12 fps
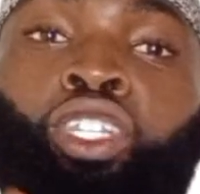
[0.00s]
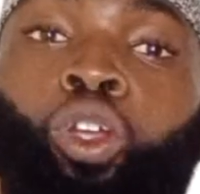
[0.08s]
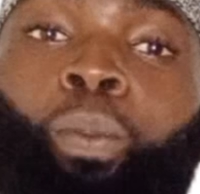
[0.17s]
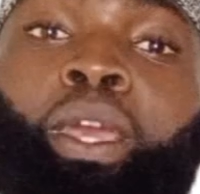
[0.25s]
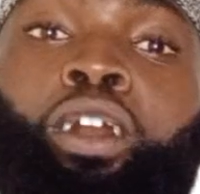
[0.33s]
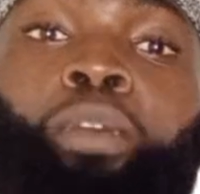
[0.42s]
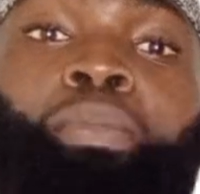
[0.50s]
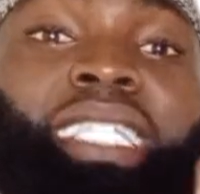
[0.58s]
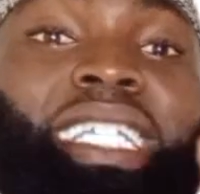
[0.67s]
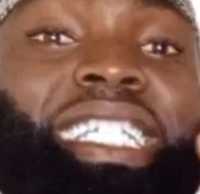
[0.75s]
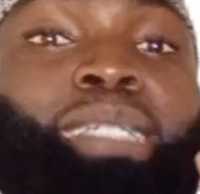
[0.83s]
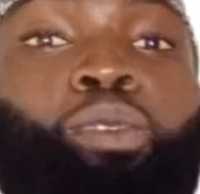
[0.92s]
to
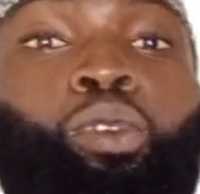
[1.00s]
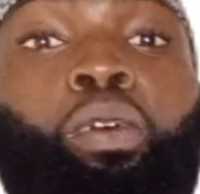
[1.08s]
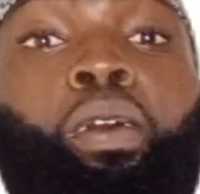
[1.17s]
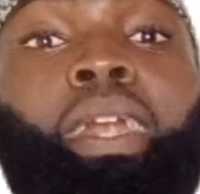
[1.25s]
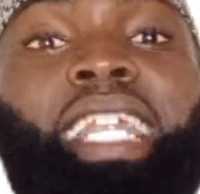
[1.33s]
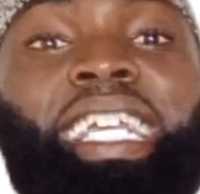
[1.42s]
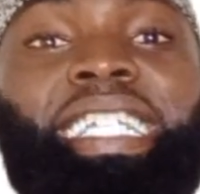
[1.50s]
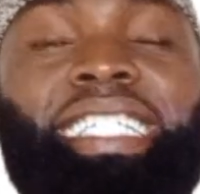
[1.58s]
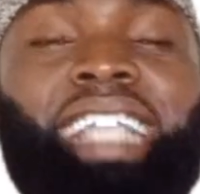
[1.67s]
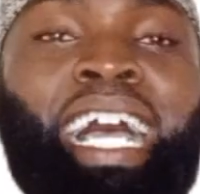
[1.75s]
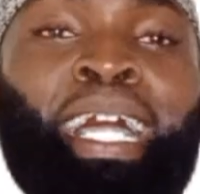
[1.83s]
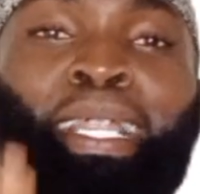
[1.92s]
becomes ismu
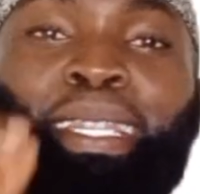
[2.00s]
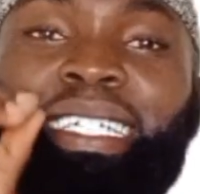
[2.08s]
laysa,